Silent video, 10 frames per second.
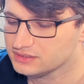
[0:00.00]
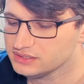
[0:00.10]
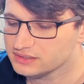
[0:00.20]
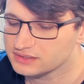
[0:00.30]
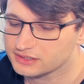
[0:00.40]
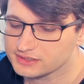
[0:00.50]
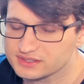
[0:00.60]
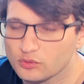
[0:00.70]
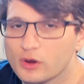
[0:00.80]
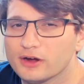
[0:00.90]
there is
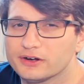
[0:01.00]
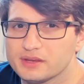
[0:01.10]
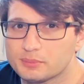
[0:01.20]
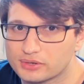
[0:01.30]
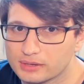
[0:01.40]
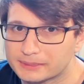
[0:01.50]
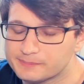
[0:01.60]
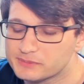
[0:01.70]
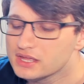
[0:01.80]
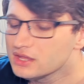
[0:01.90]
a wiring
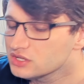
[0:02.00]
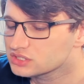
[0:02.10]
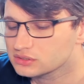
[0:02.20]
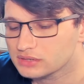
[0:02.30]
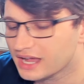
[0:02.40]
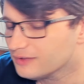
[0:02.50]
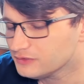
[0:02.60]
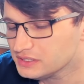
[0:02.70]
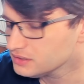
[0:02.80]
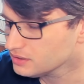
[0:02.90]
problem. So I
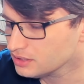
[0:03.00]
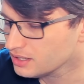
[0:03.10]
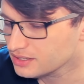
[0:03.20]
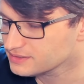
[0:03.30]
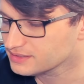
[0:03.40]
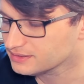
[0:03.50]
think he is